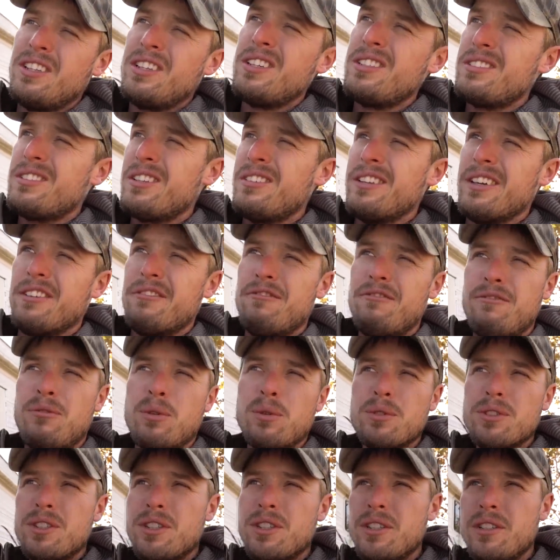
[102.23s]
I think he's got like
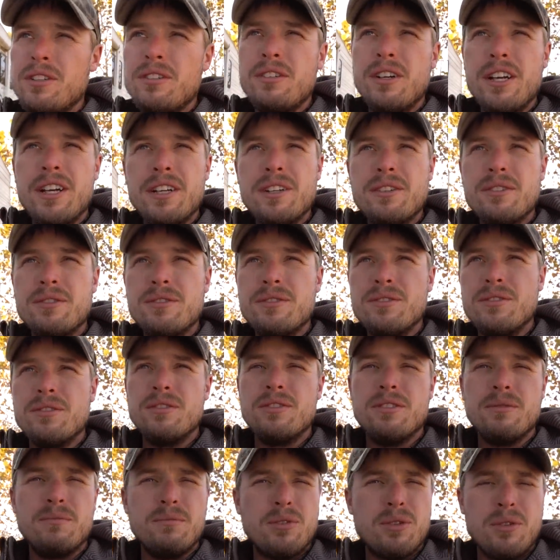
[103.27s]
1,400 acres or
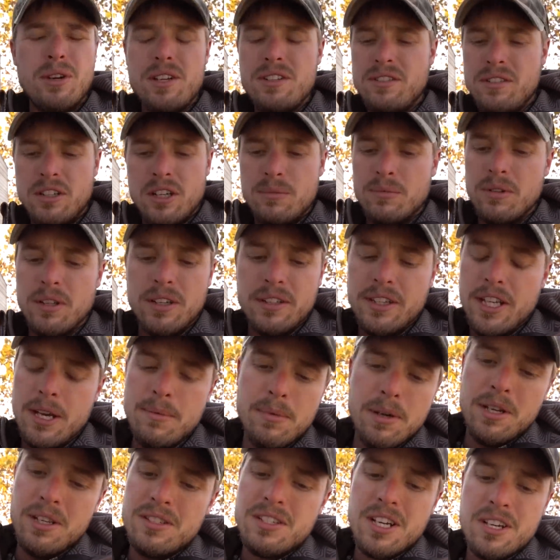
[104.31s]
some crazy number like that,
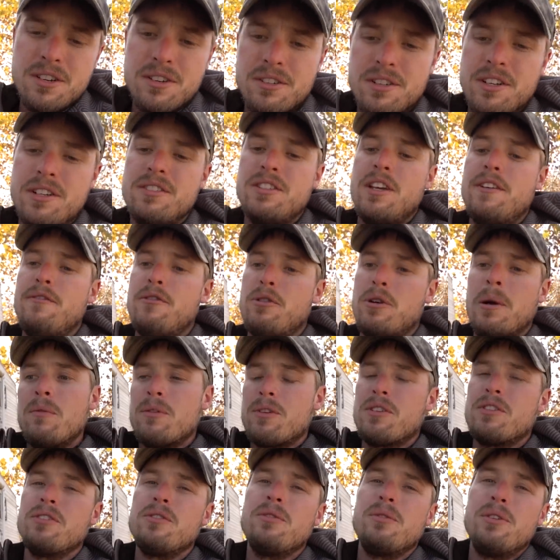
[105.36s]
but he's got deer stands everywhere.
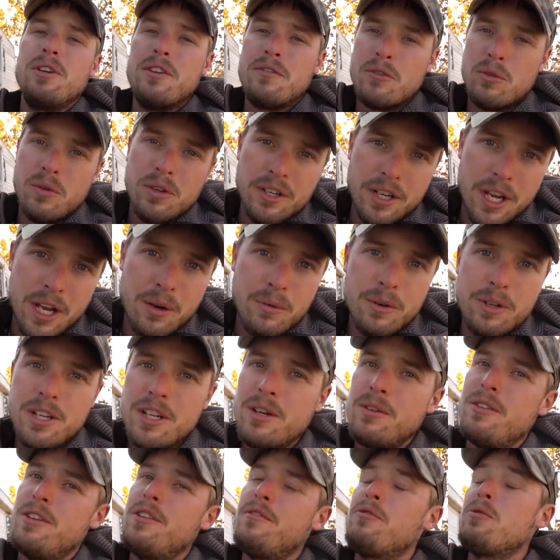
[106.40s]
We're gonna do a different one now. We
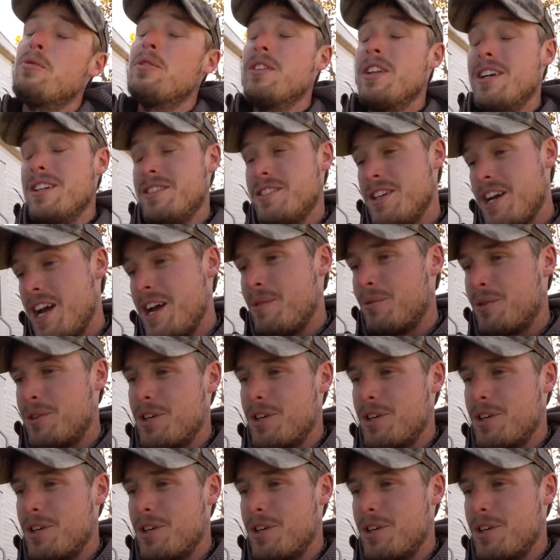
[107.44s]
did a different one last night.